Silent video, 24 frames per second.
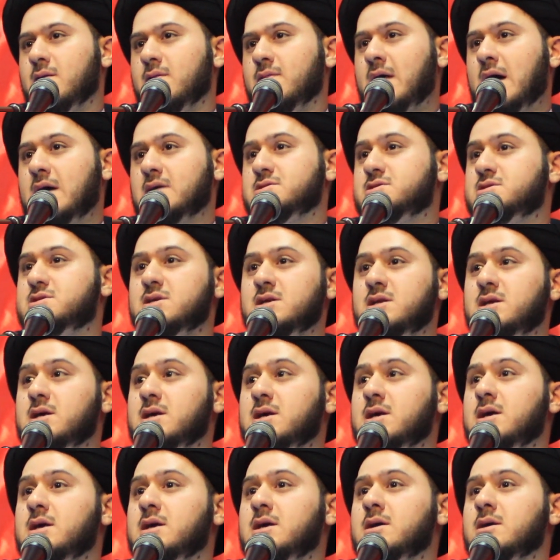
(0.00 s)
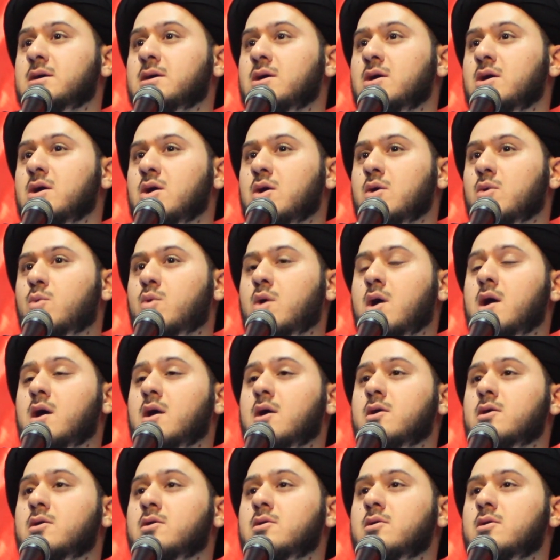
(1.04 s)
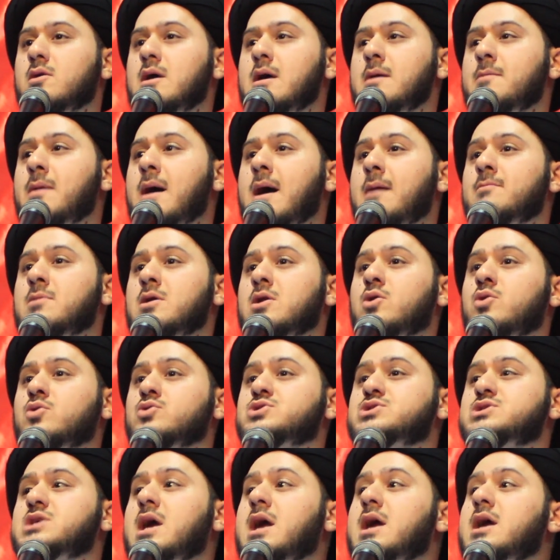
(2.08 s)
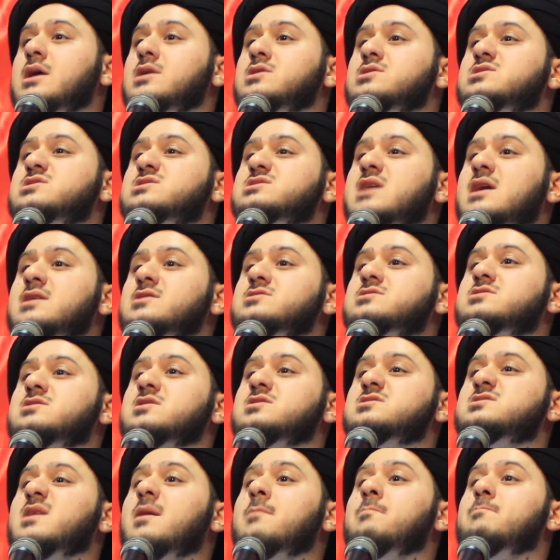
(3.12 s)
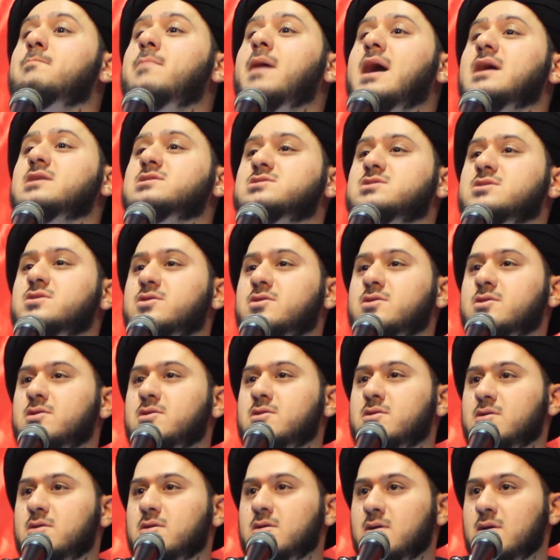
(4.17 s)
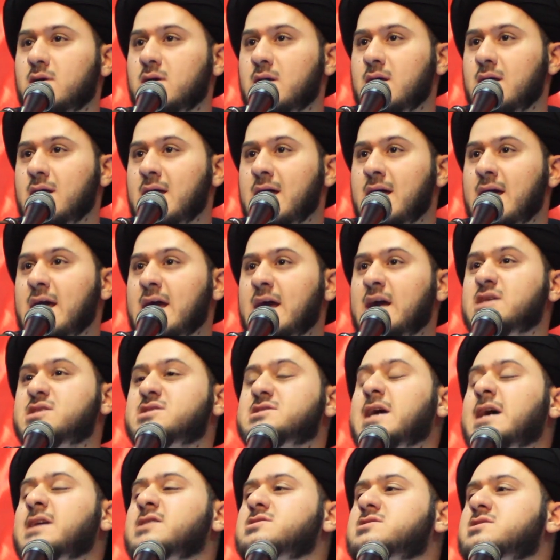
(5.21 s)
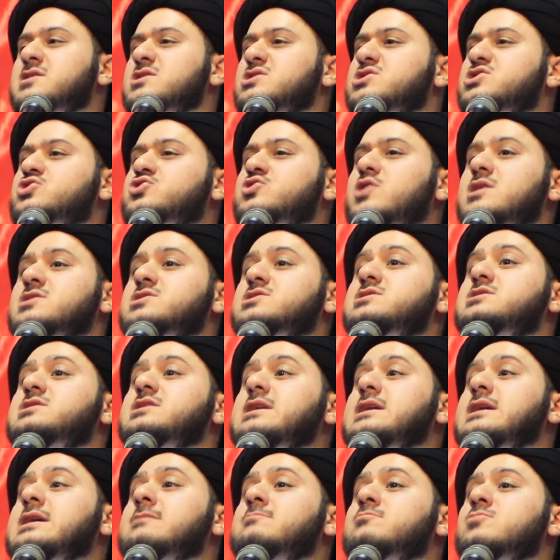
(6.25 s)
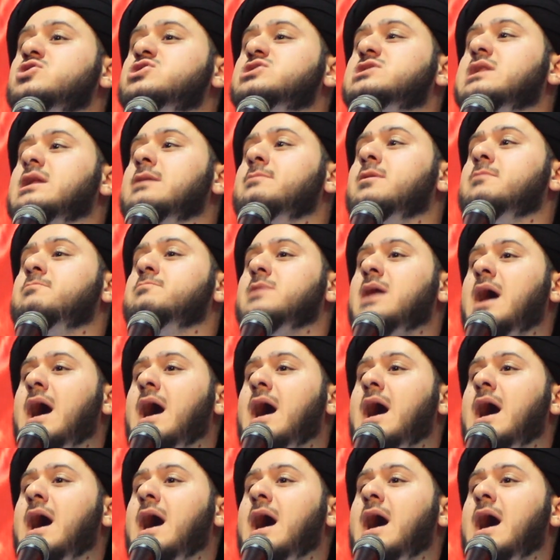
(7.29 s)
That city where Imam al-Hussein sent his ambassador. He sent his trustee, Muslim ibn